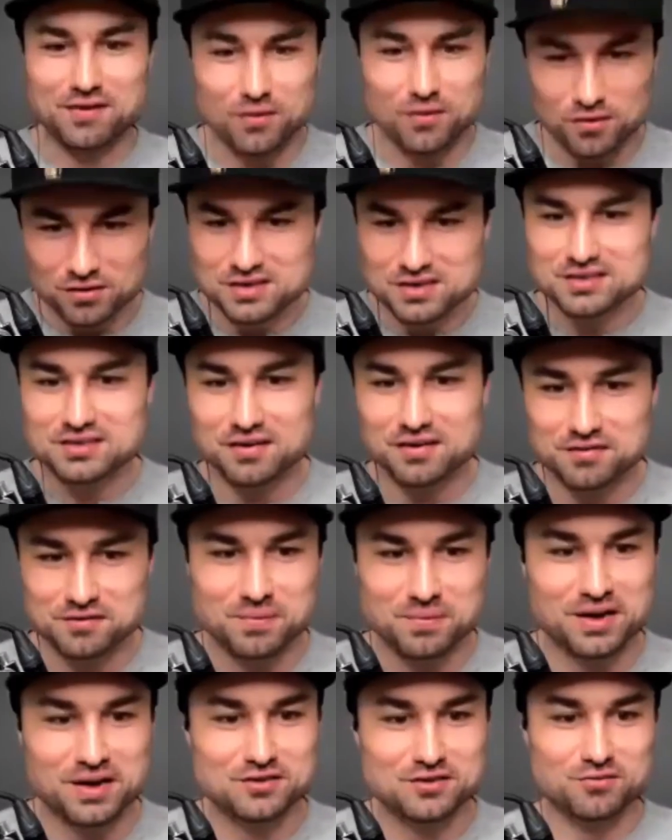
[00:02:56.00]
All these stuff
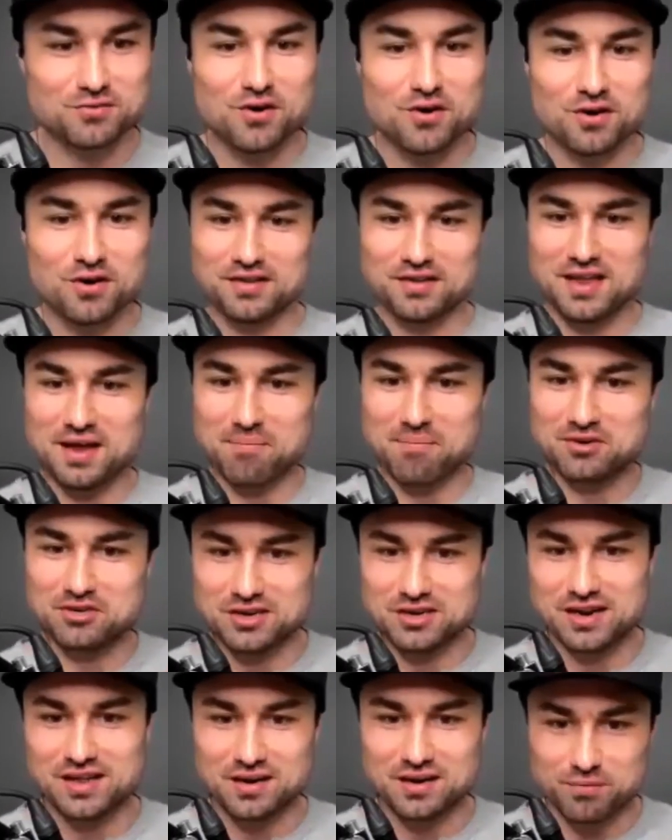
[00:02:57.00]
plays a role in the
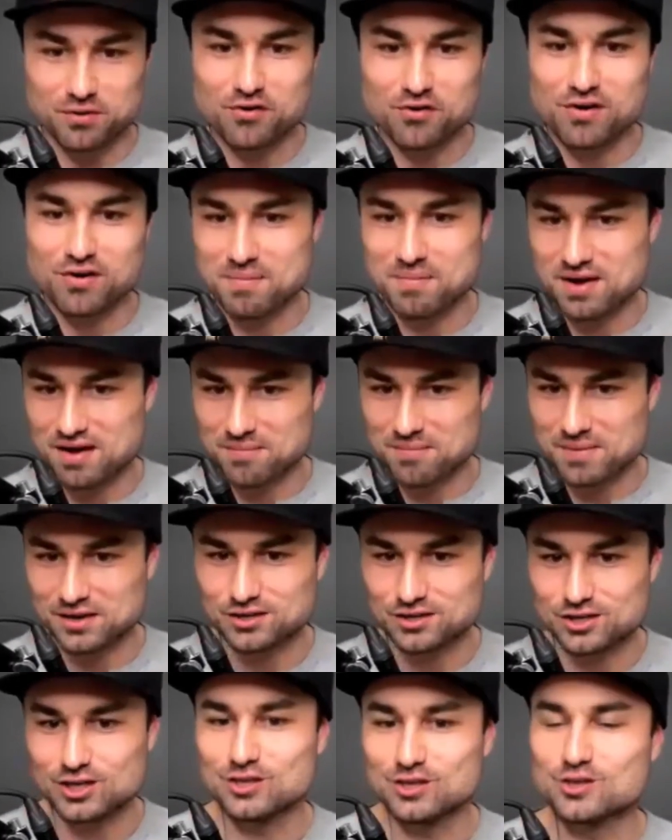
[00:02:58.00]
epigenetic programming of my
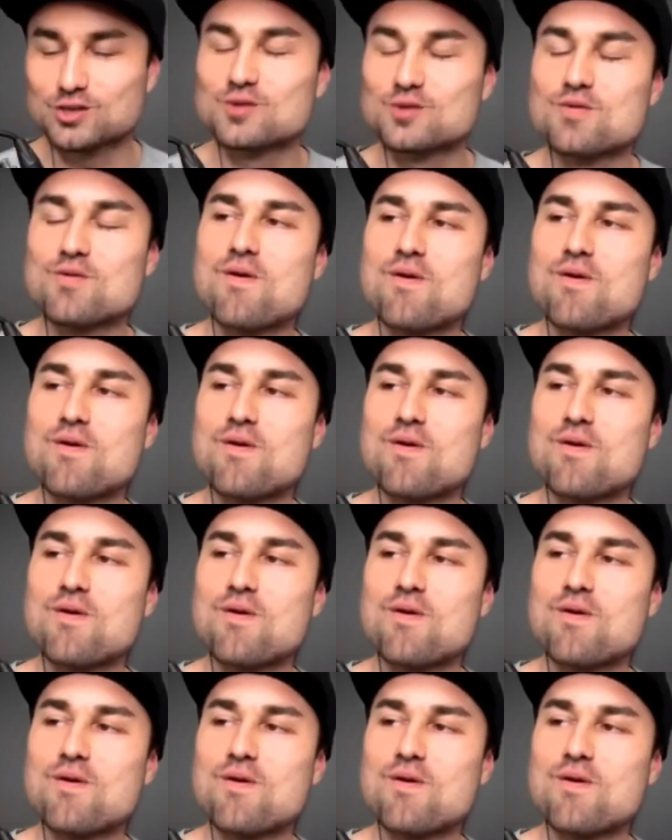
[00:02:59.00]
genes.